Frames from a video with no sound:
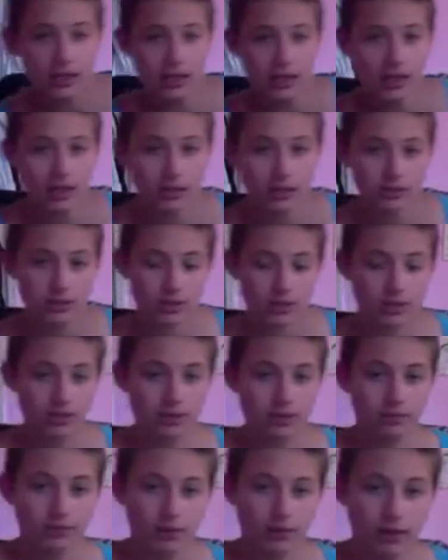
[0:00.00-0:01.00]
and he was
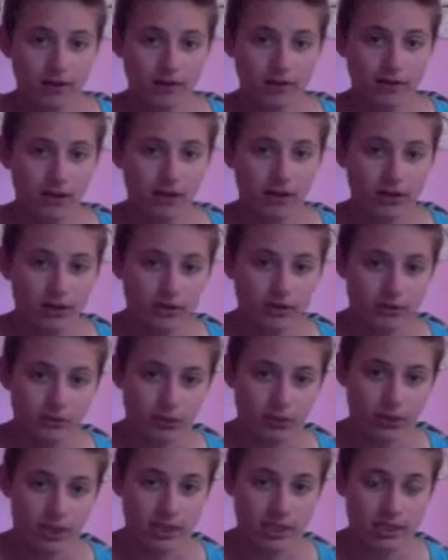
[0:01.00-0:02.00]
a very valued
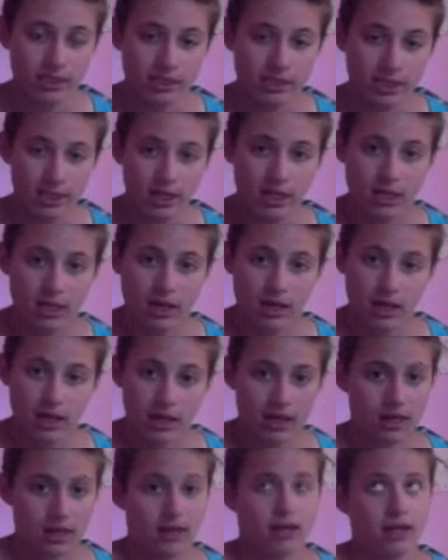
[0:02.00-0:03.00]
voice.
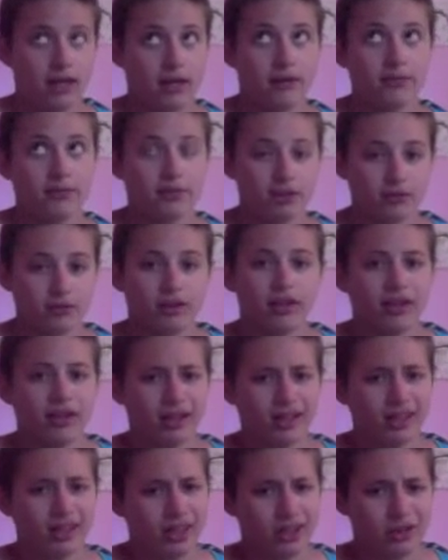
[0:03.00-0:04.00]
He was really
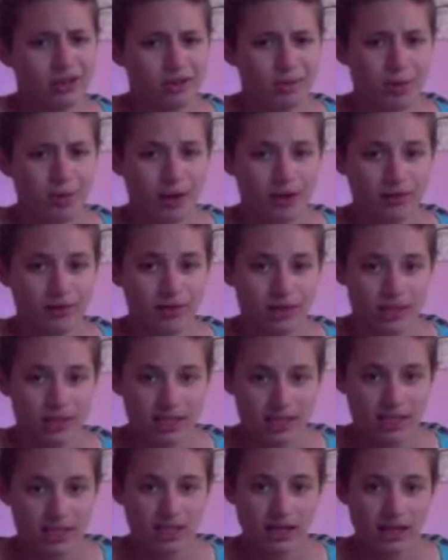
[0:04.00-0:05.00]
like a huge part of
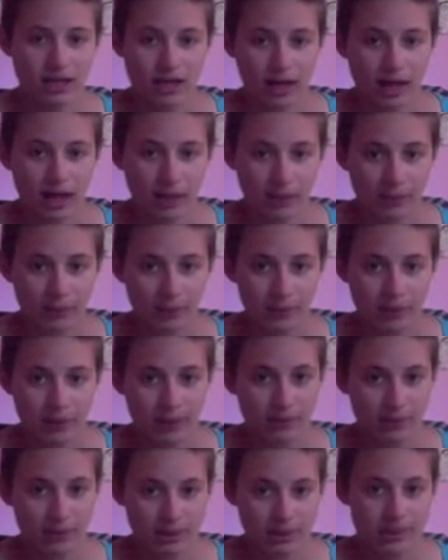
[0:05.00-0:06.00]
this, and
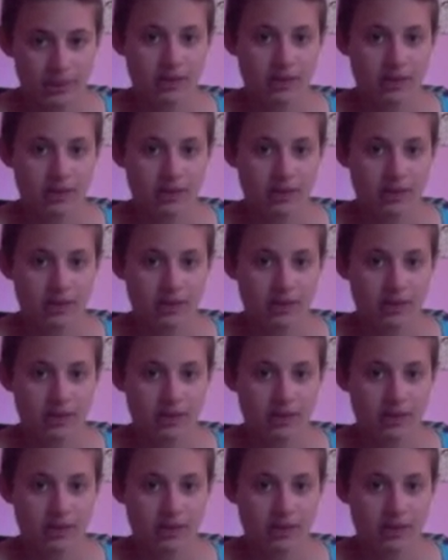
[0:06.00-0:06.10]
it was